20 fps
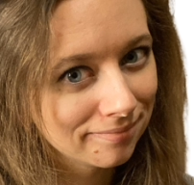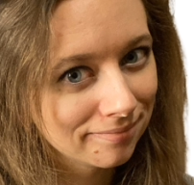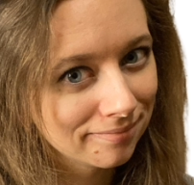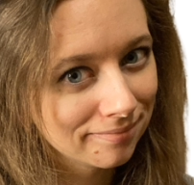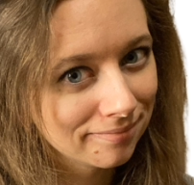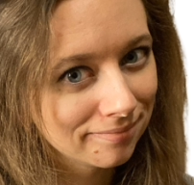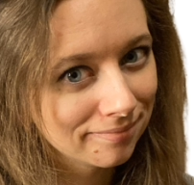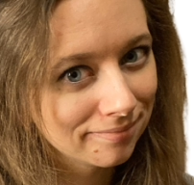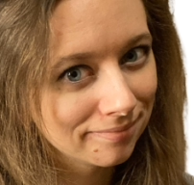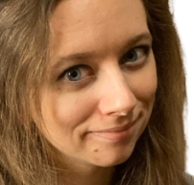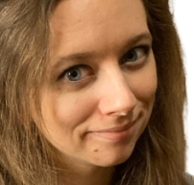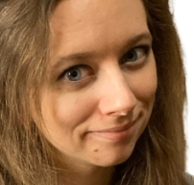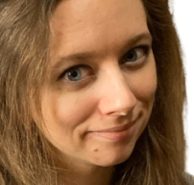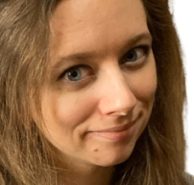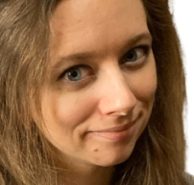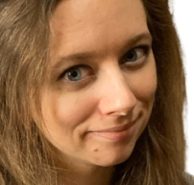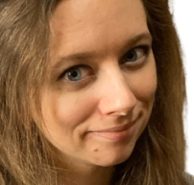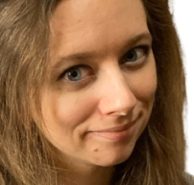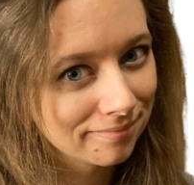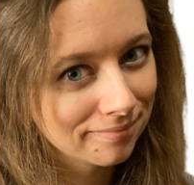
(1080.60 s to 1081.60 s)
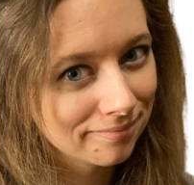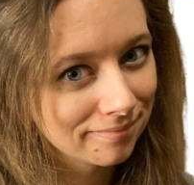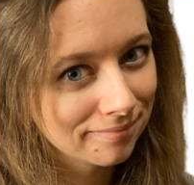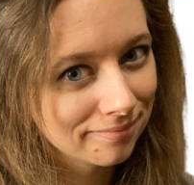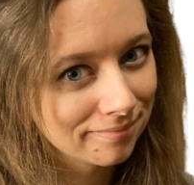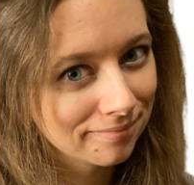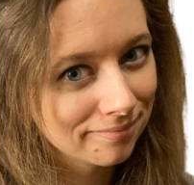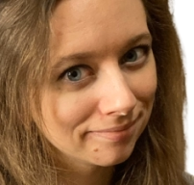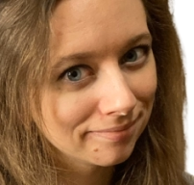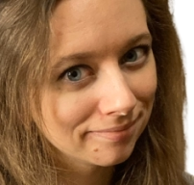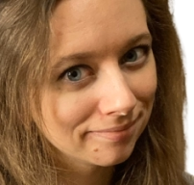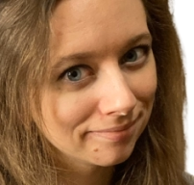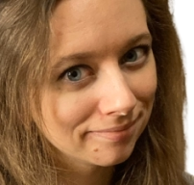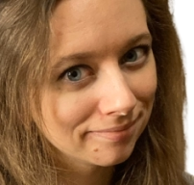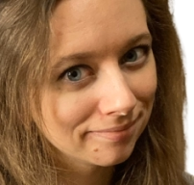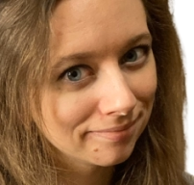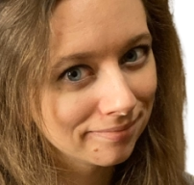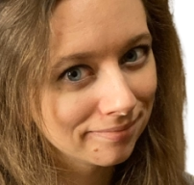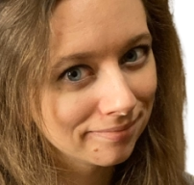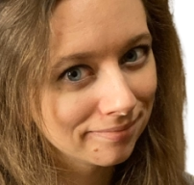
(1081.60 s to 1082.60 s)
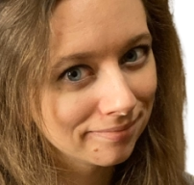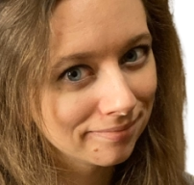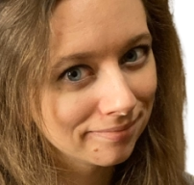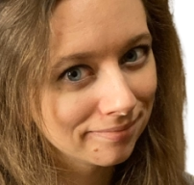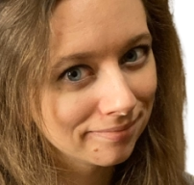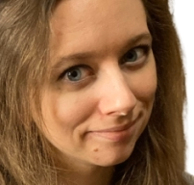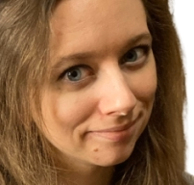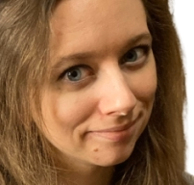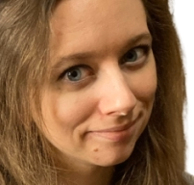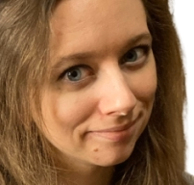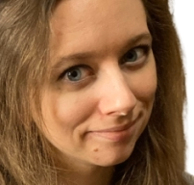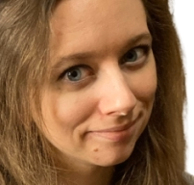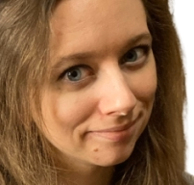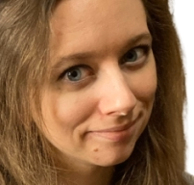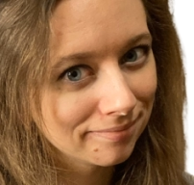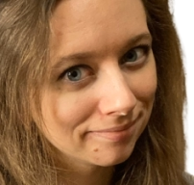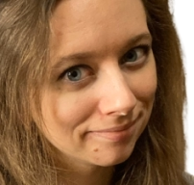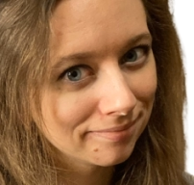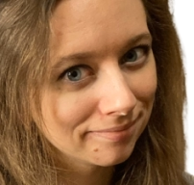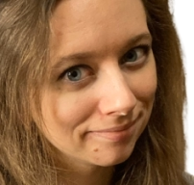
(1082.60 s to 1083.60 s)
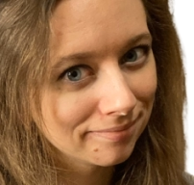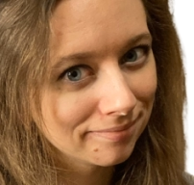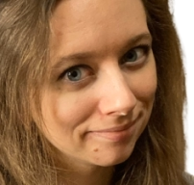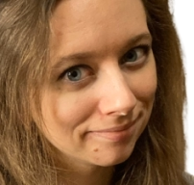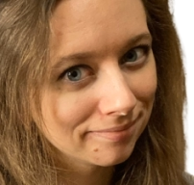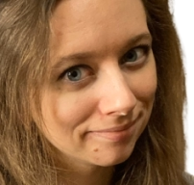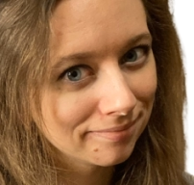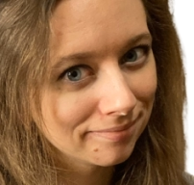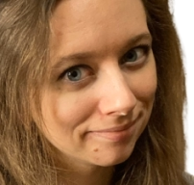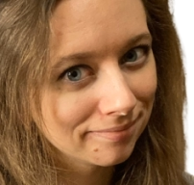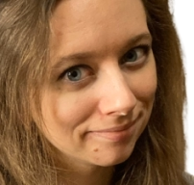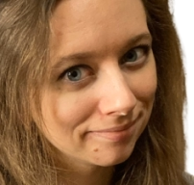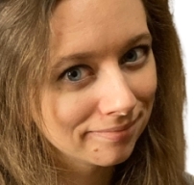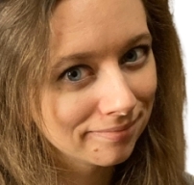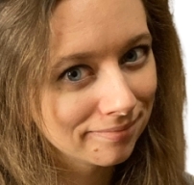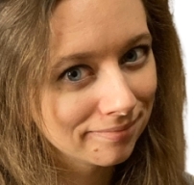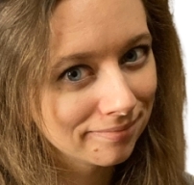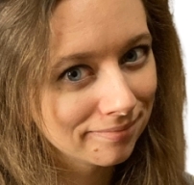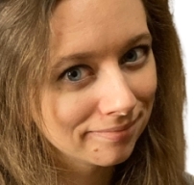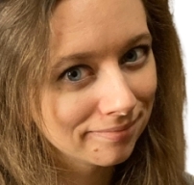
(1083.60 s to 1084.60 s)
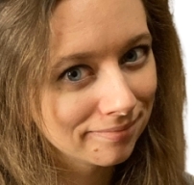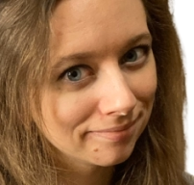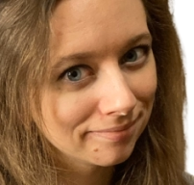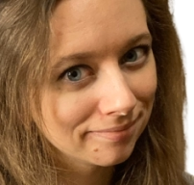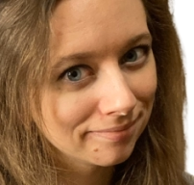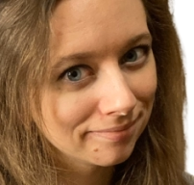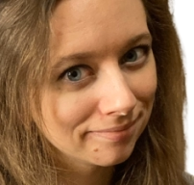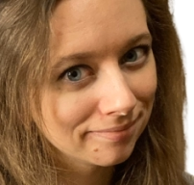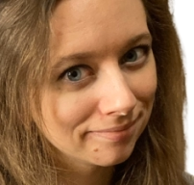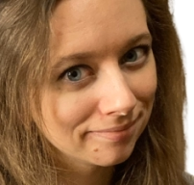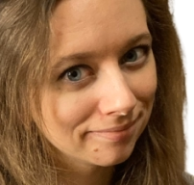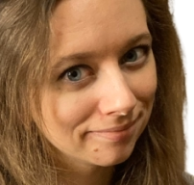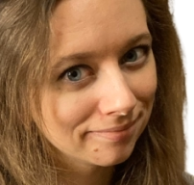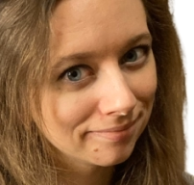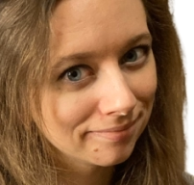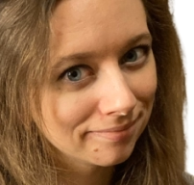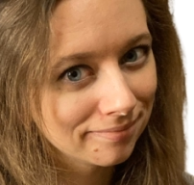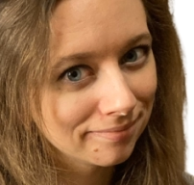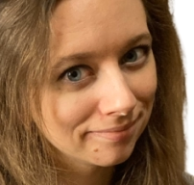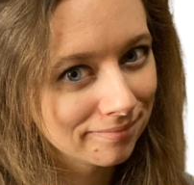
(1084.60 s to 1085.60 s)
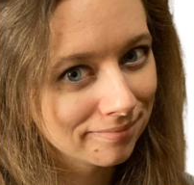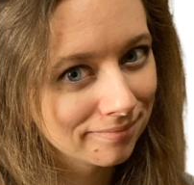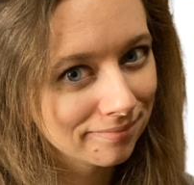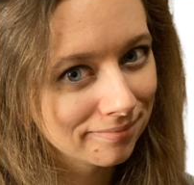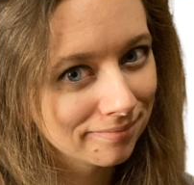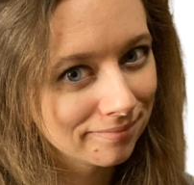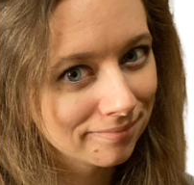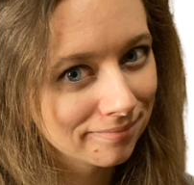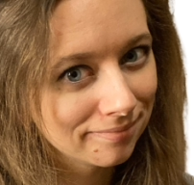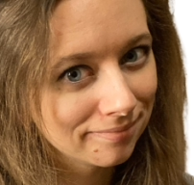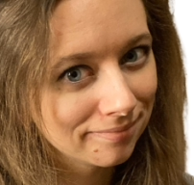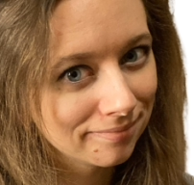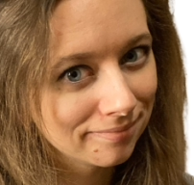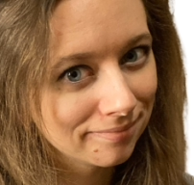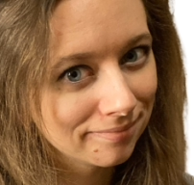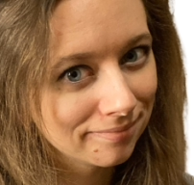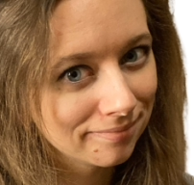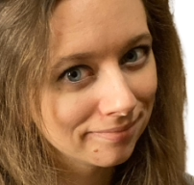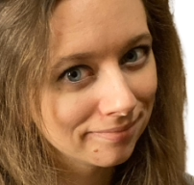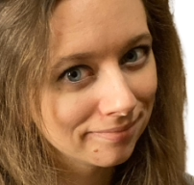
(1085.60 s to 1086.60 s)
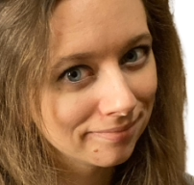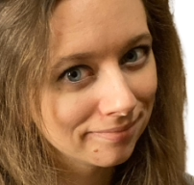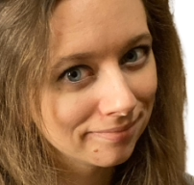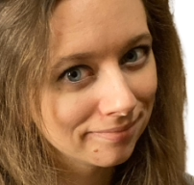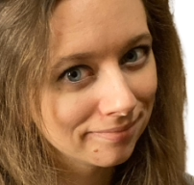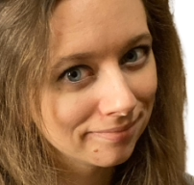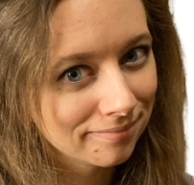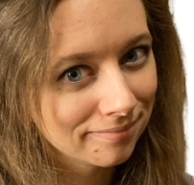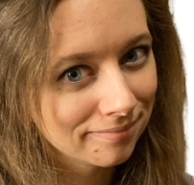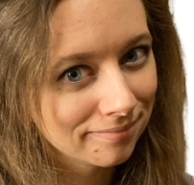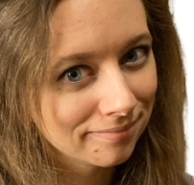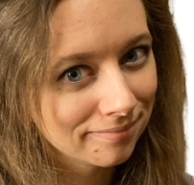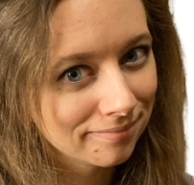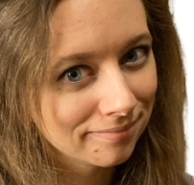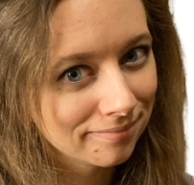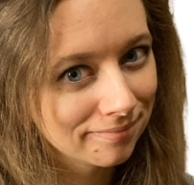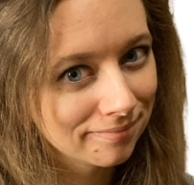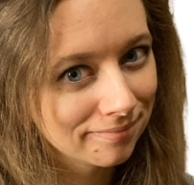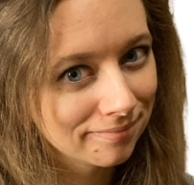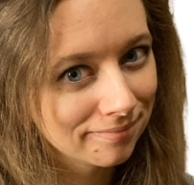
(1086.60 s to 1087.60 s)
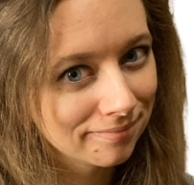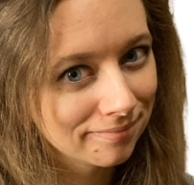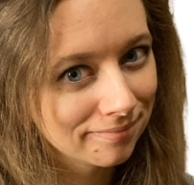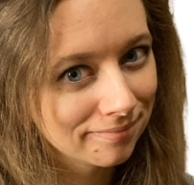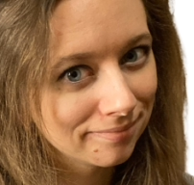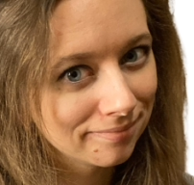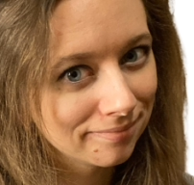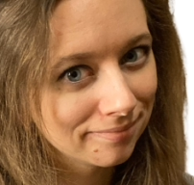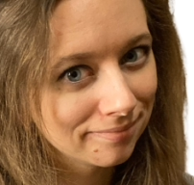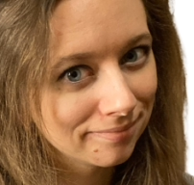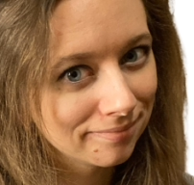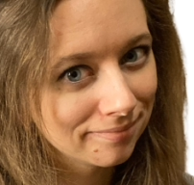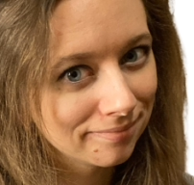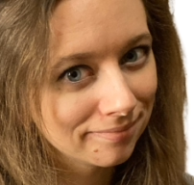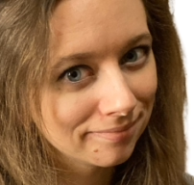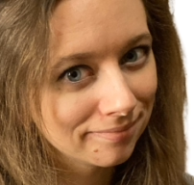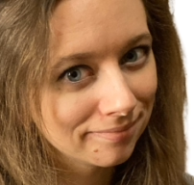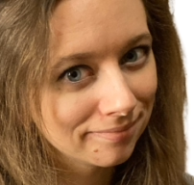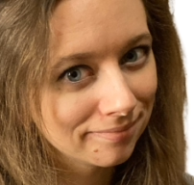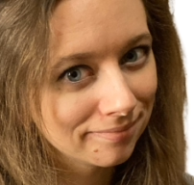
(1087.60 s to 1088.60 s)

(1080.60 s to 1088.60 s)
(no lip movement)